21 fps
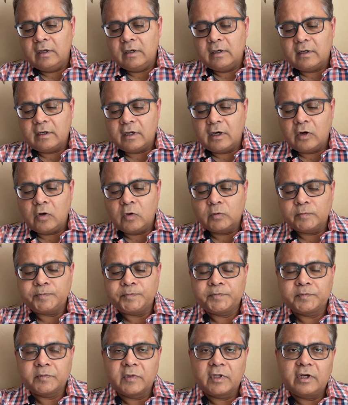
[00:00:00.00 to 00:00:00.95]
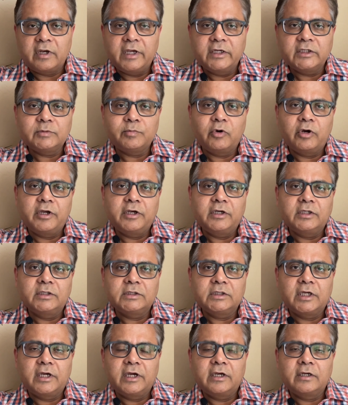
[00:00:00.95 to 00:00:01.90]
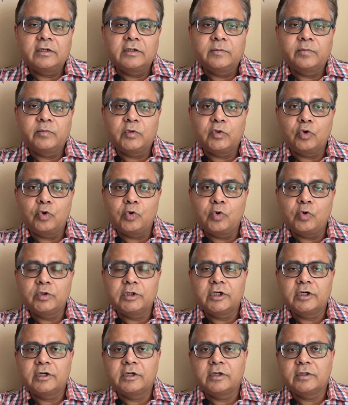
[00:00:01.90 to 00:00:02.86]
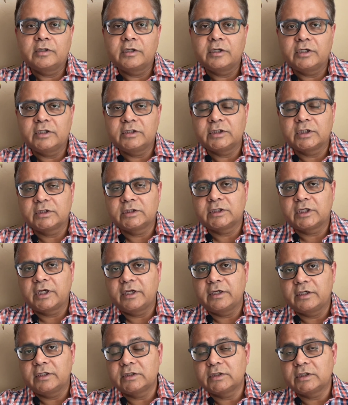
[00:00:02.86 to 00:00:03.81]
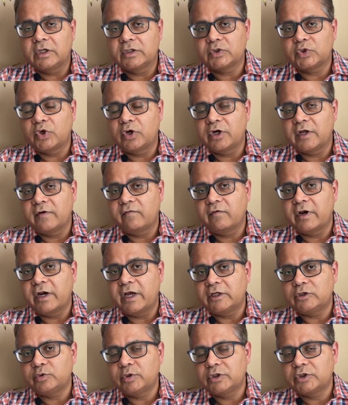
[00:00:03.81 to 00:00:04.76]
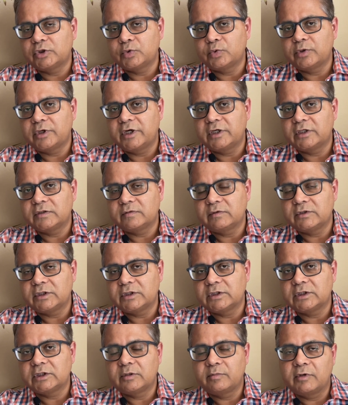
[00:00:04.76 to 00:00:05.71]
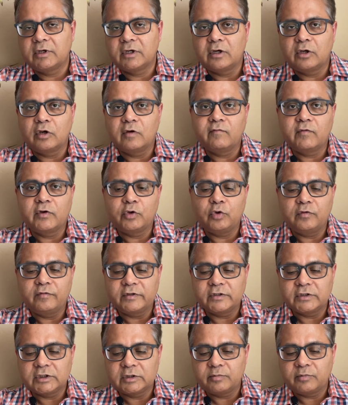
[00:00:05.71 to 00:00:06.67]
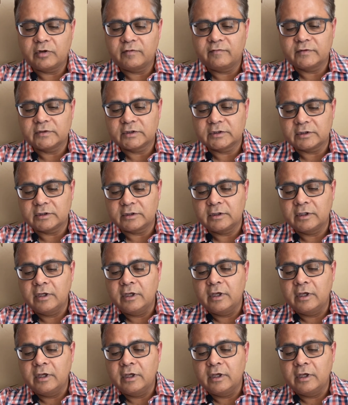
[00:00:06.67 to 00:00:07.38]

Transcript: Now the next point is that though the research scientist does not have graduate students, which is typical of a university professor,